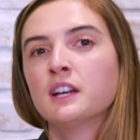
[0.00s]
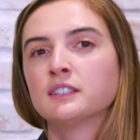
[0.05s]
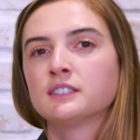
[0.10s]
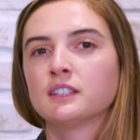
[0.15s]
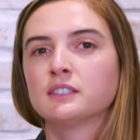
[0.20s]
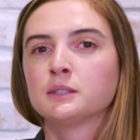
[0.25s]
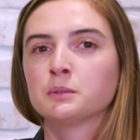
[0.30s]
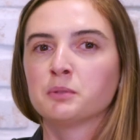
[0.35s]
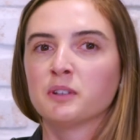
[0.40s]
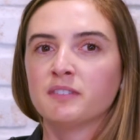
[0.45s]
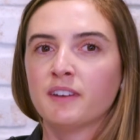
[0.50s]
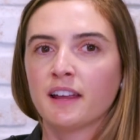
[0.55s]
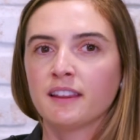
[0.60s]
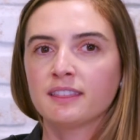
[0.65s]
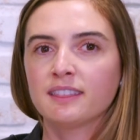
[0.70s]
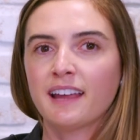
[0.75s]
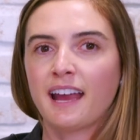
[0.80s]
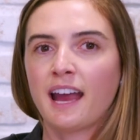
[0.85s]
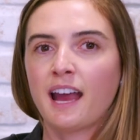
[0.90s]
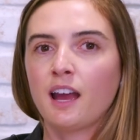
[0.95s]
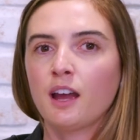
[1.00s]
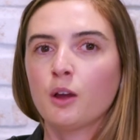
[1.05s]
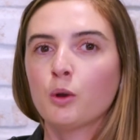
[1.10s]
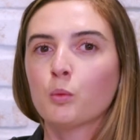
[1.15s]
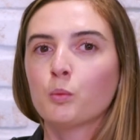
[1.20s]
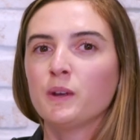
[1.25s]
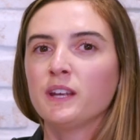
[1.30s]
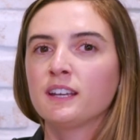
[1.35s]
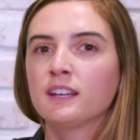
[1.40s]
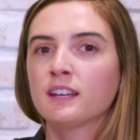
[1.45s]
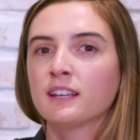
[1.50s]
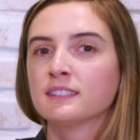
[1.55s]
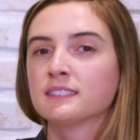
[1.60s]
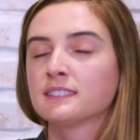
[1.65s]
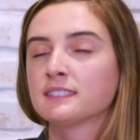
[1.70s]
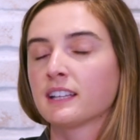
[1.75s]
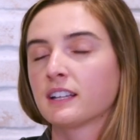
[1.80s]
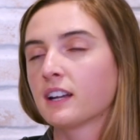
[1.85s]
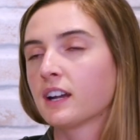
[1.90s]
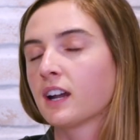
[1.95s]
So to prevent that, we
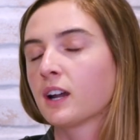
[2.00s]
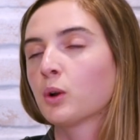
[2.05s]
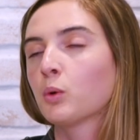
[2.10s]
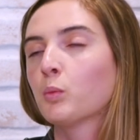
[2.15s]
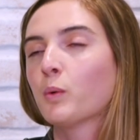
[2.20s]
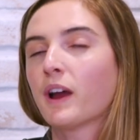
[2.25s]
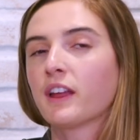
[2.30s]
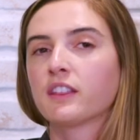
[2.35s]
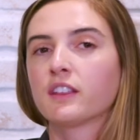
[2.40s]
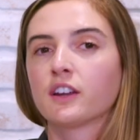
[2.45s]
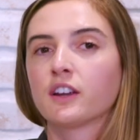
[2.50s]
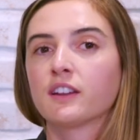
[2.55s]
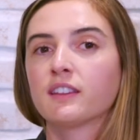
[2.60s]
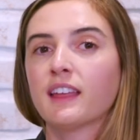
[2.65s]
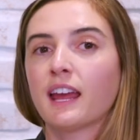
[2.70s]
consider whether